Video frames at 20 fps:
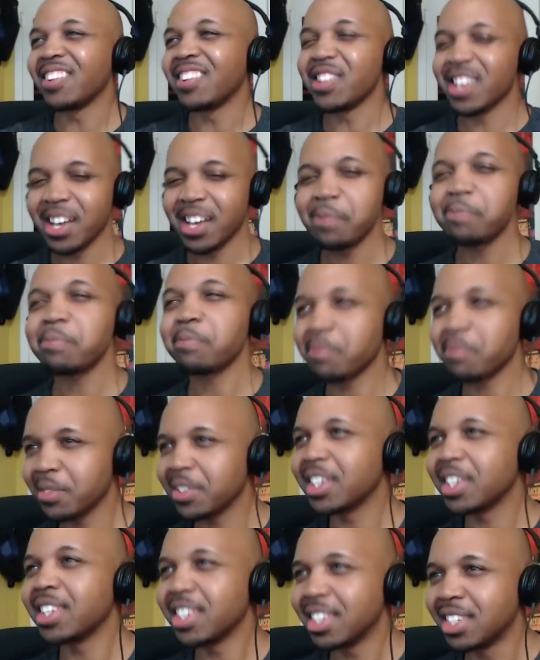Yeah.
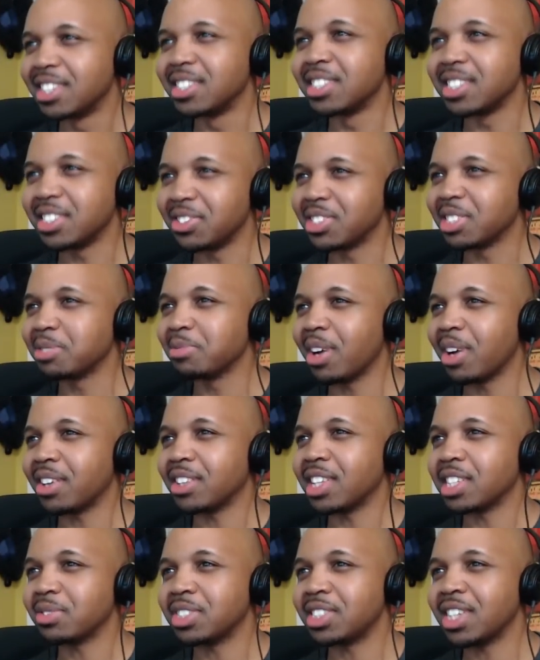She was
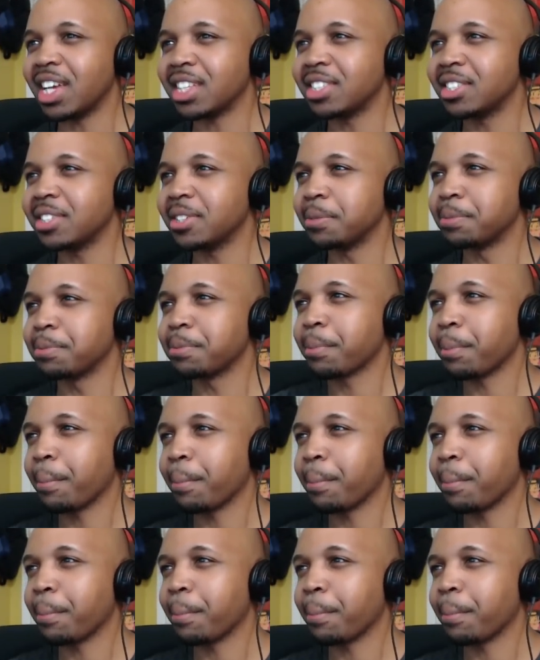smart. That's what she had to do.